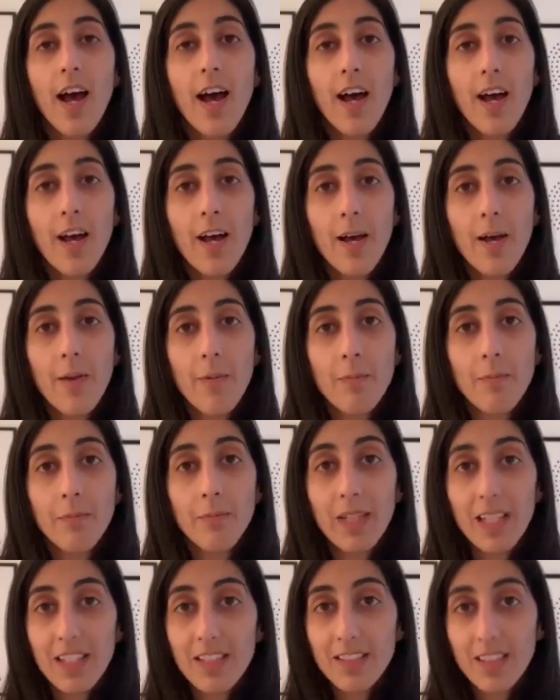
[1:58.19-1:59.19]

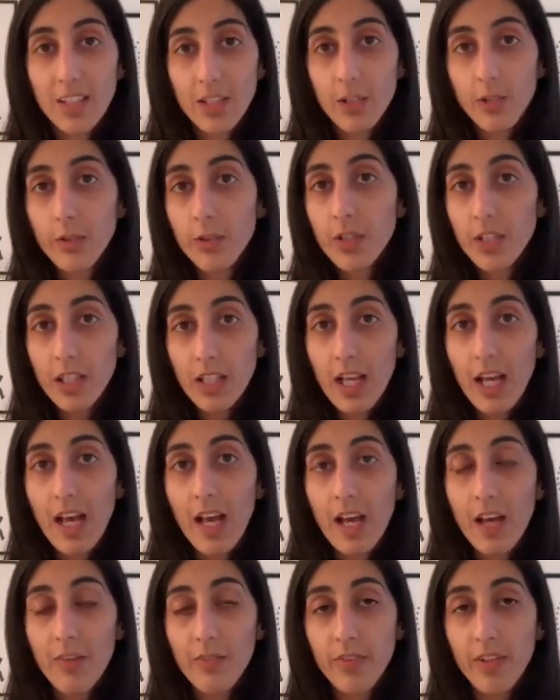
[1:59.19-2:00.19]
means that you can
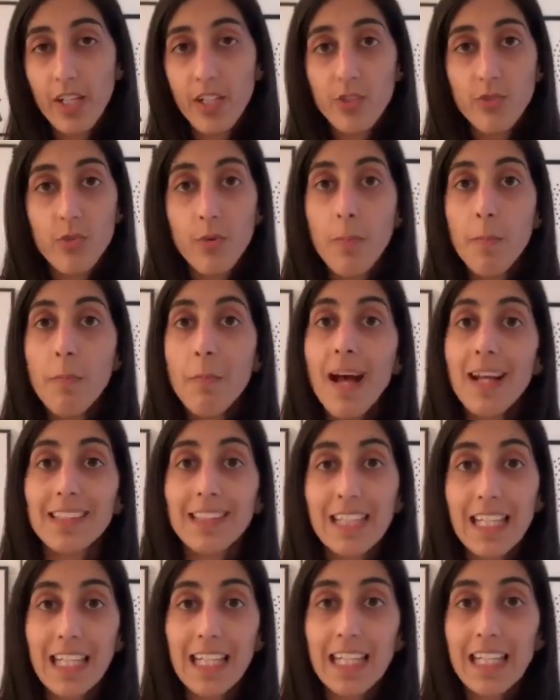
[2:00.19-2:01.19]
have a
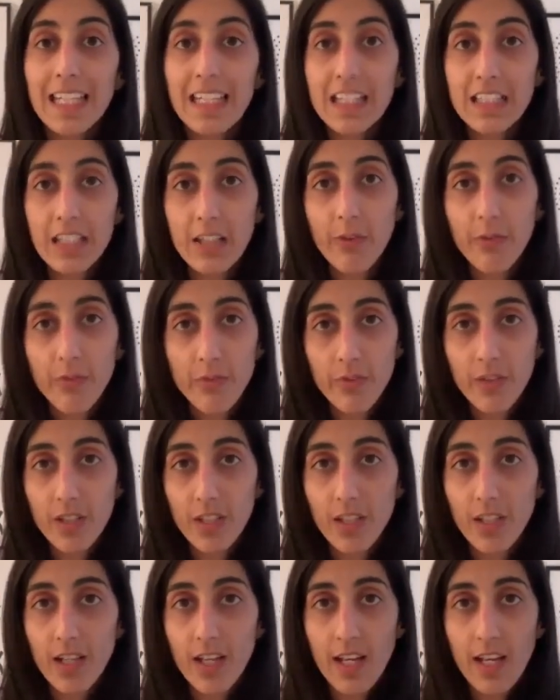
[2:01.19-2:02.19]
dramatically
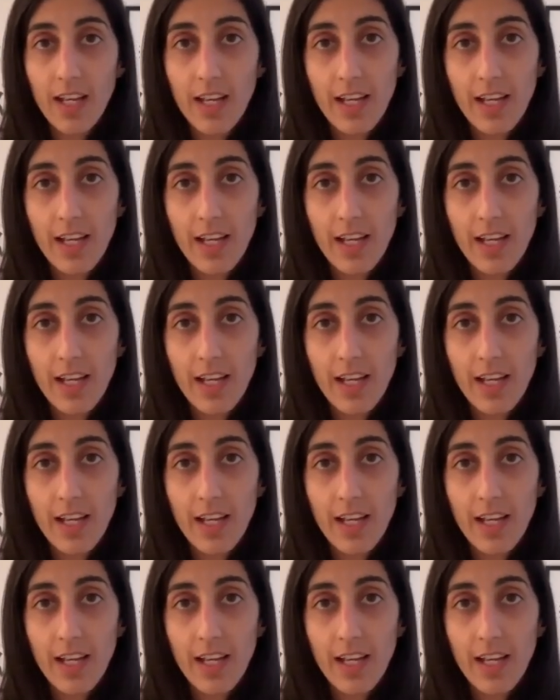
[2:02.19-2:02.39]
different